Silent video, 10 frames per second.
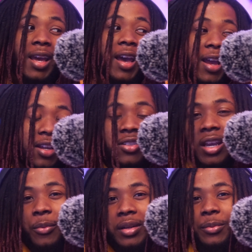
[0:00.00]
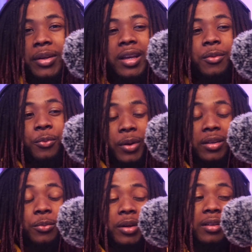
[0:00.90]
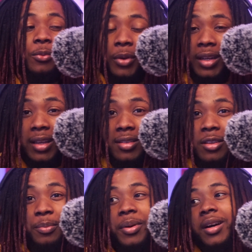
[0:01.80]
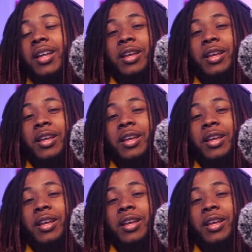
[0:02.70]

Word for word: AHK went in one, went one, one head stumper.